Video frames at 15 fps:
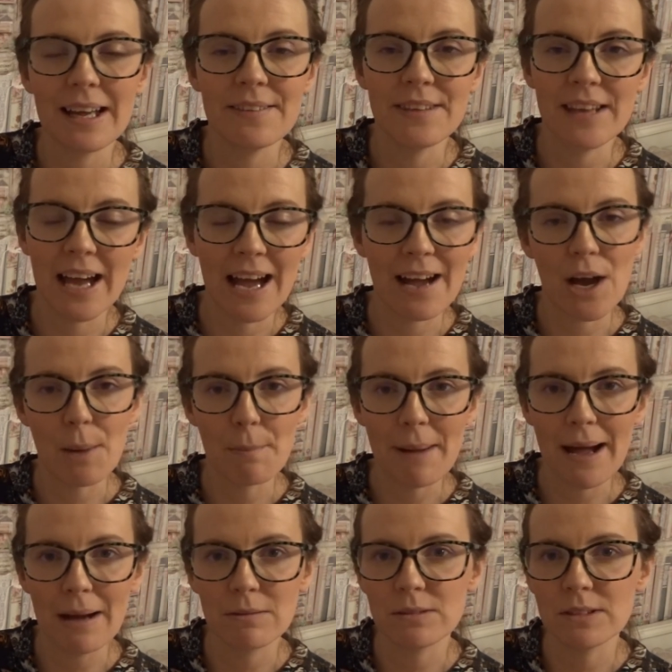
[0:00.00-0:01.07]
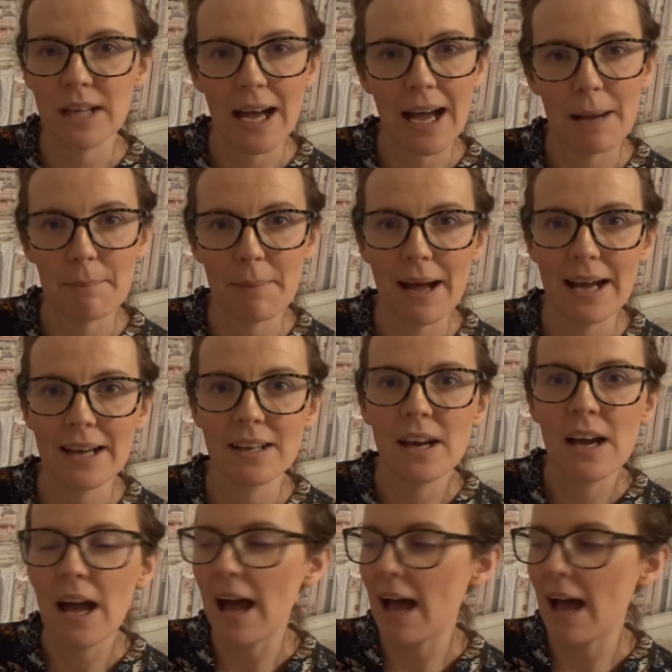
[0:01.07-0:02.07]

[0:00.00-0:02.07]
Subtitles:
and they are £1 a bag.